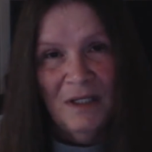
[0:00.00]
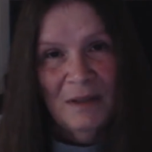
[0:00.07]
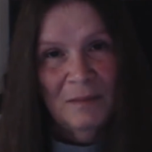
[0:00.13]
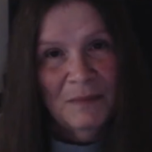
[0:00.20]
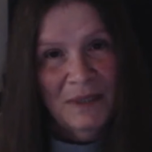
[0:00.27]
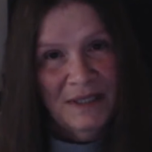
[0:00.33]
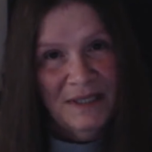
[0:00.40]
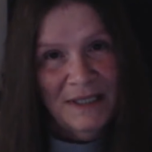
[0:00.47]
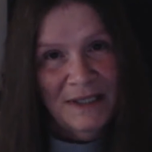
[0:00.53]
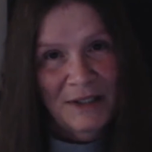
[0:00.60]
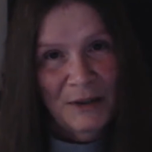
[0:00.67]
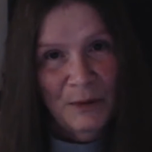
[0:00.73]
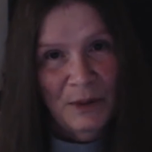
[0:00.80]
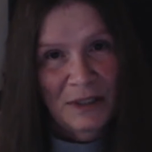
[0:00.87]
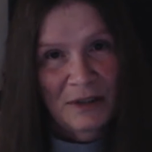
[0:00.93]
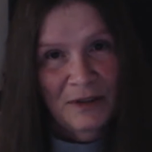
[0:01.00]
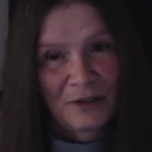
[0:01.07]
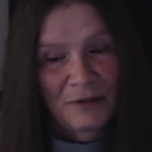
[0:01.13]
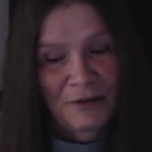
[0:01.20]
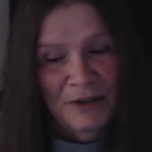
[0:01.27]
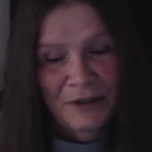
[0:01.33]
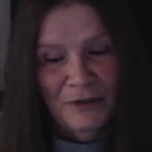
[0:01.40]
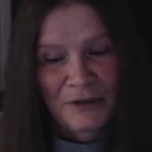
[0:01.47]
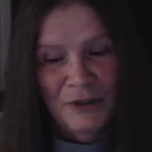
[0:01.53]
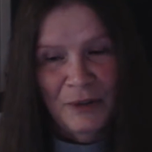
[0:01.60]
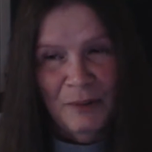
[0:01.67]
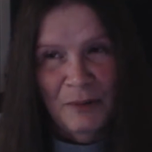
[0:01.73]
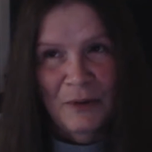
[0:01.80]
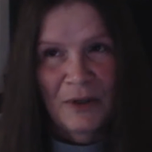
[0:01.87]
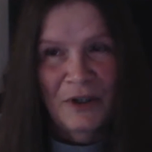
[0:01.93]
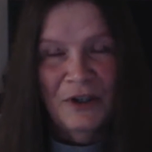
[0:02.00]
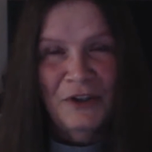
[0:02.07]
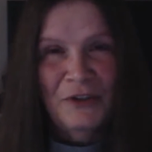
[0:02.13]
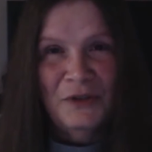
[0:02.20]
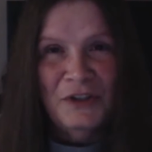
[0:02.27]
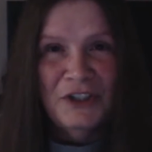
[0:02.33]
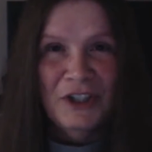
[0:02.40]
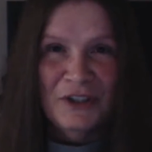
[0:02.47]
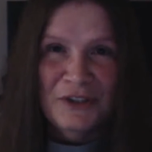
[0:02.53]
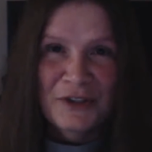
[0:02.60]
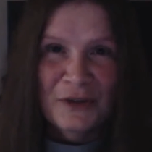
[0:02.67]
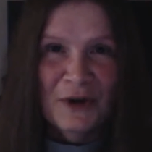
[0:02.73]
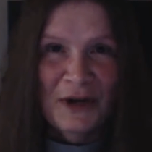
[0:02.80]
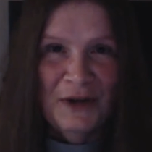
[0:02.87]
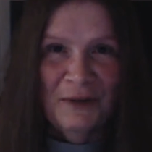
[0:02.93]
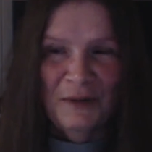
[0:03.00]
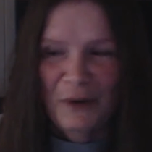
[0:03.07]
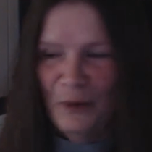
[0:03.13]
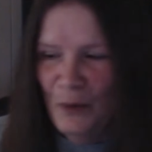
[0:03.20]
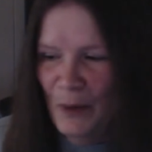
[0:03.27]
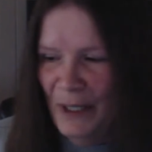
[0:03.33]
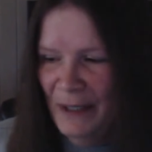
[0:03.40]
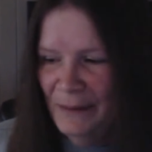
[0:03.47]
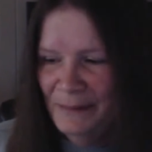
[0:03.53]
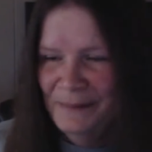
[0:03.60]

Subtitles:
I'm going to take you on a little field trip. We're going to do a share screen real quick.